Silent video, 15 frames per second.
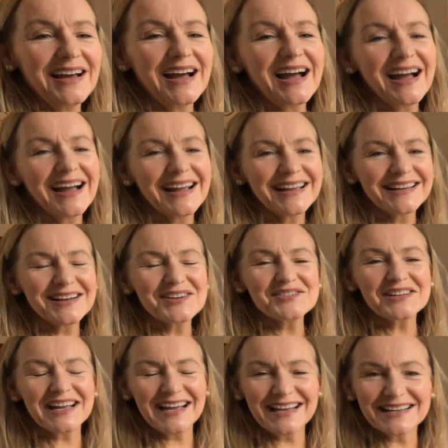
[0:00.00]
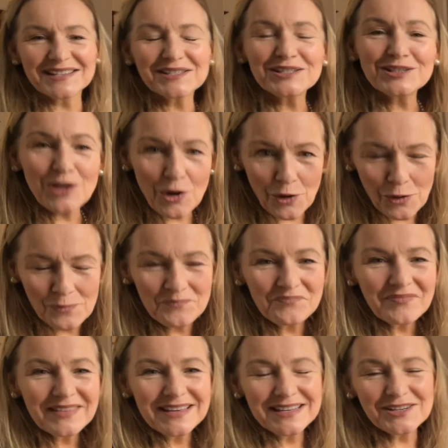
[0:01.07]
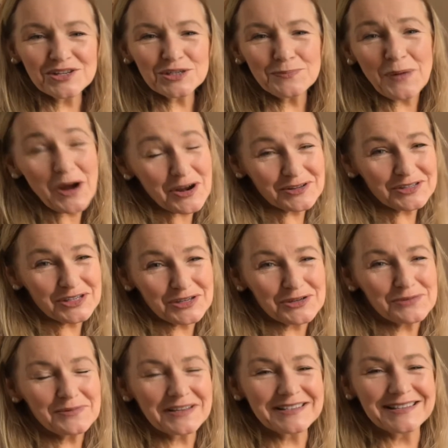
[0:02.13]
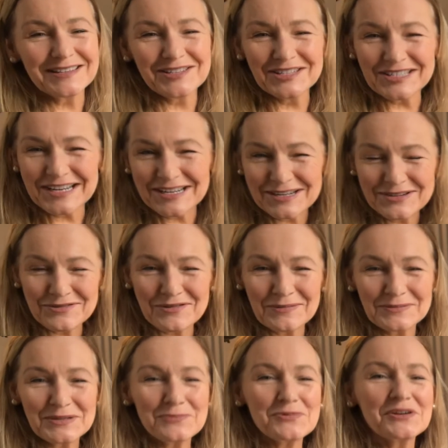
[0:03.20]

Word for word: Hi, okay, so here's part two because I just got interrupted.